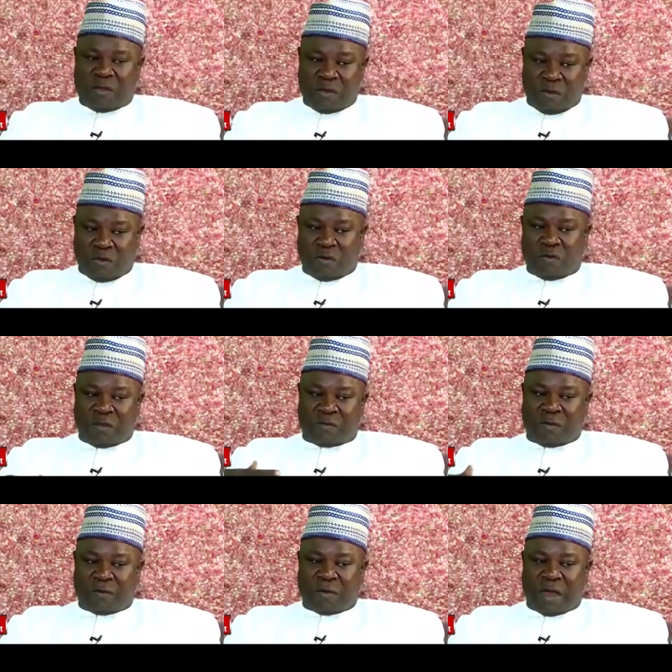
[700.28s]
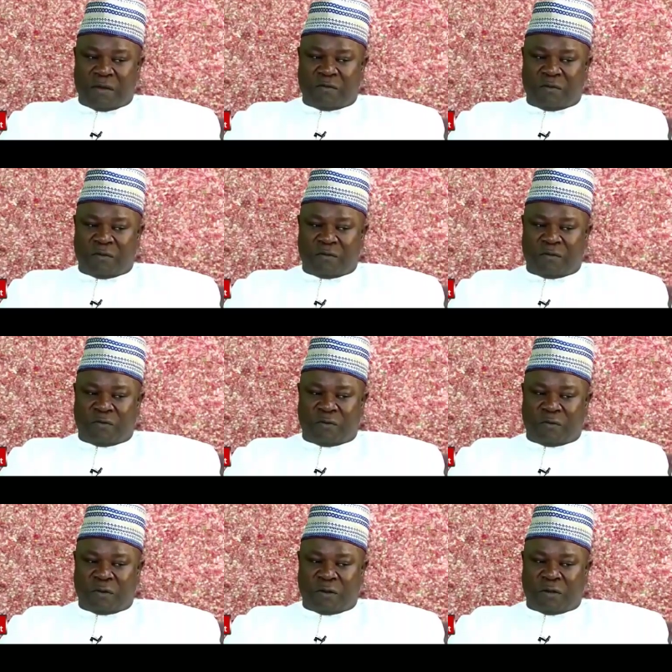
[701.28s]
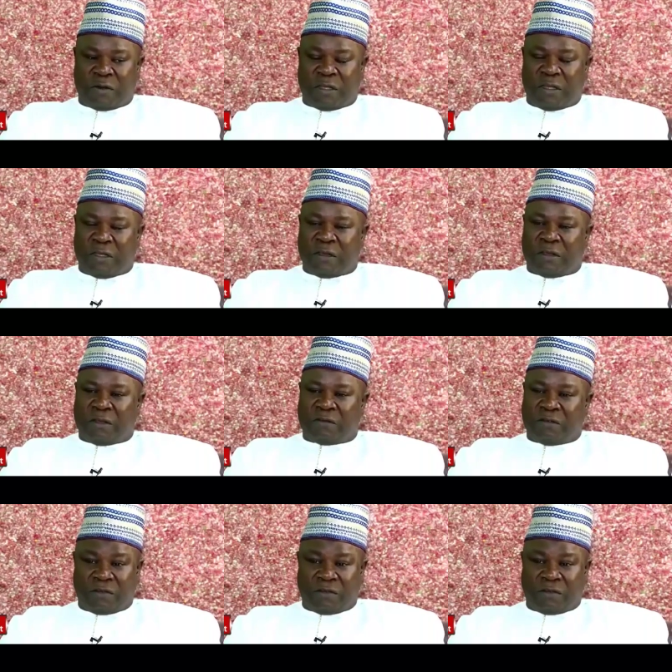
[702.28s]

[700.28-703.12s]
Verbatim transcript: we always be mindful for the